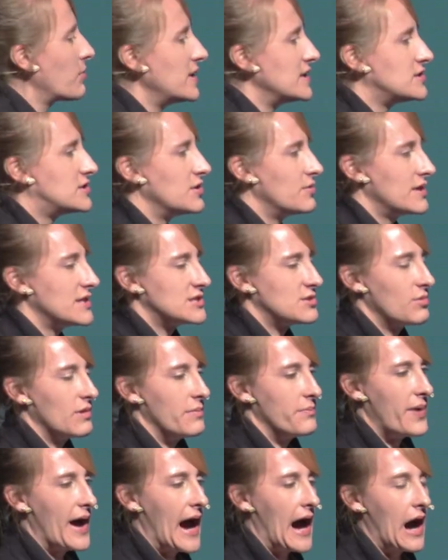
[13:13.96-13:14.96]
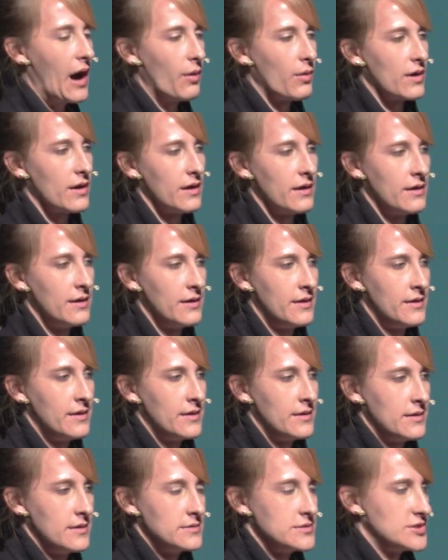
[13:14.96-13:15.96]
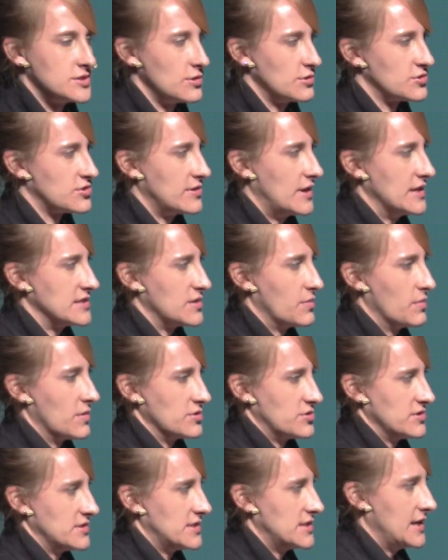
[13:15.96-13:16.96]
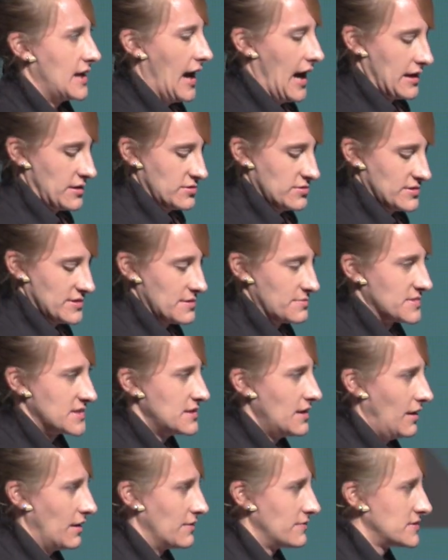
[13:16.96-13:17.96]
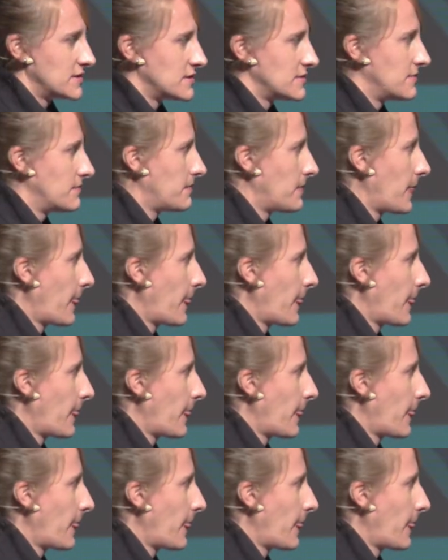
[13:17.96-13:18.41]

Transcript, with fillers: we doing to empower children as emergency actors themselves?